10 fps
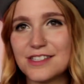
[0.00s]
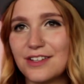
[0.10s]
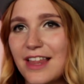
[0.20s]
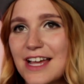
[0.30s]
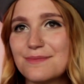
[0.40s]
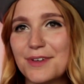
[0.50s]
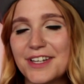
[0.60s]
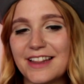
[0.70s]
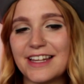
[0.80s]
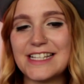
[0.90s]
So last
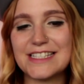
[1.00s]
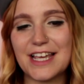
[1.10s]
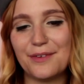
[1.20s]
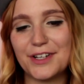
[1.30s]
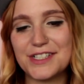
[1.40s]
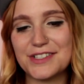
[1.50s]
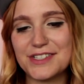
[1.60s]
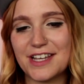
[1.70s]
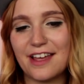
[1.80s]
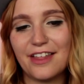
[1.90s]
but not least, I wanted to
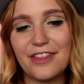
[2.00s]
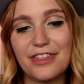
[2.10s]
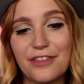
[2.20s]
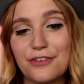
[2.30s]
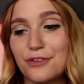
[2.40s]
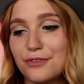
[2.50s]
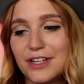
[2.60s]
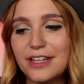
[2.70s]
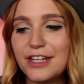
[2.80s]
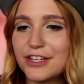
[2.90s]
style another
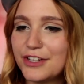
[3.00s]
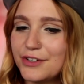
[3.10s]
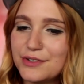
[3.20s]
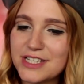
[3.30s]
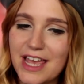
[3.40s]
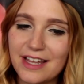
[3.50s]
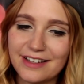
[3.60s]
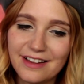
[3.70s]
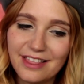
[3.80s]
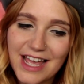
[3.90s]
really cute
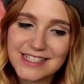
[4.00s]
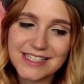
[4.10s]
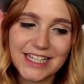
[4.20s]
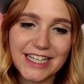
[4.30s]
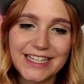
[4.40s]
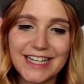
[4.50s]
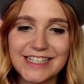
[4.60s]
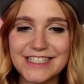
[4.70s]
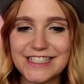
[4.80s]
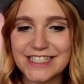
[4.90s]
and classic
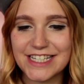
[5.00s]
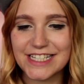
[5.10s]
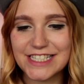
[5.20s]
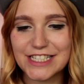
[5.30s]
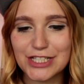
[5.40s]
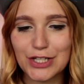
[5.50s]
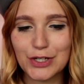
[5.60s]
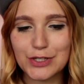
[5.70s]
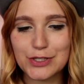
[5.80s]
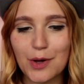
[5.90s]
1960s
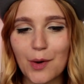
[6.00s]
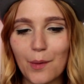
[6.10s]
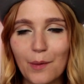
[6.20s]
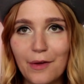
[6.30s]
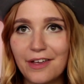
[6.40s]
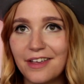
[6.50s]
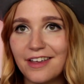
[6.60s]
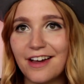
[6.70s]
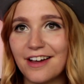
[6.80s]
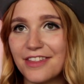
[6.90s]
look, so
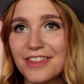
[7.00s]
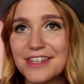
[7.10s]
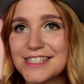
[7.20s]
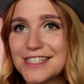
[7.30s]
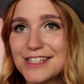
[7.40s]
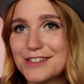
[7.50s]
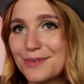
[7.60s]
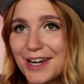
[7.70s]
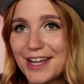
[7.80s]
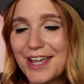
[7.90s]
yeah, this is
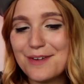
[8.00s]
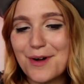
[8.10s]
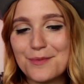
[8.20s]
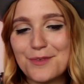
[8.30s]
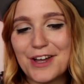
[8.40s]
what I came up